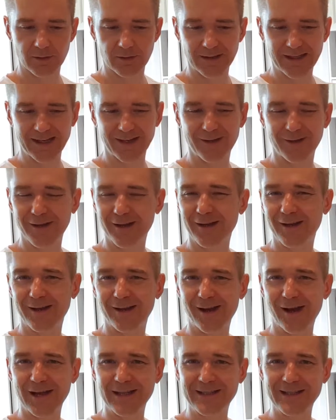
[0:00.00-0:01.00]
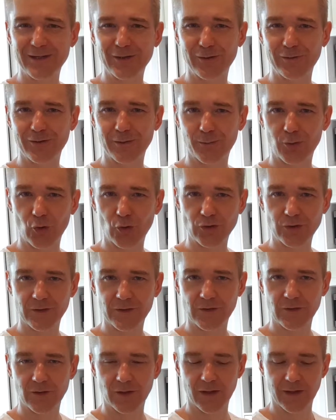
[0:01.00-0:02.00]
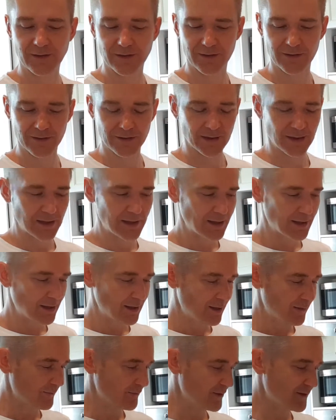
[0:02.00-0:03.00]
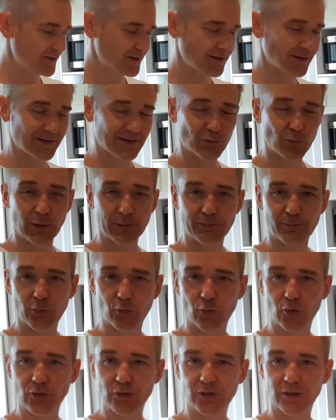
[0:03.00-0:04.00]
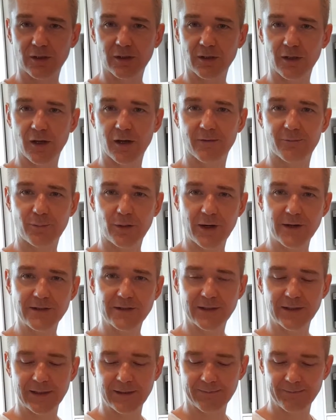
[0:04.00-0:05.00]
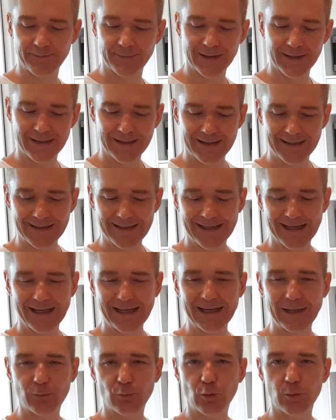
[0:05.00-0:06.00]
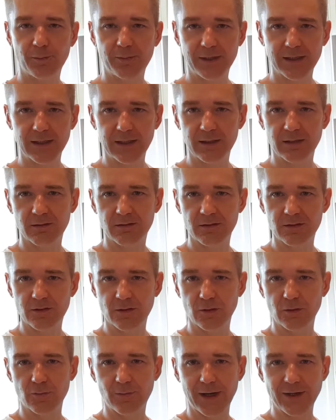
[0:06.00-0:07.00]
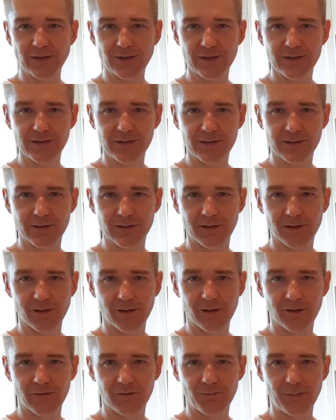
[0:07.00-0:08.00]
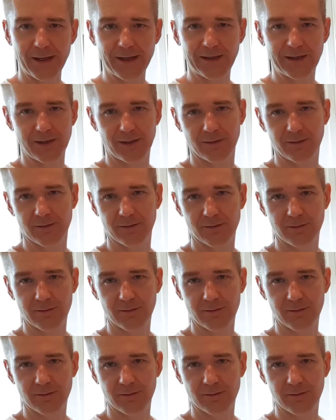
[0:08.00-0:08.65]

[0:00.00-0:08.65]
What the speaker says: get an idea of your portion sizes. For instance, 1 portion of protein will be 2 rashers of bacon,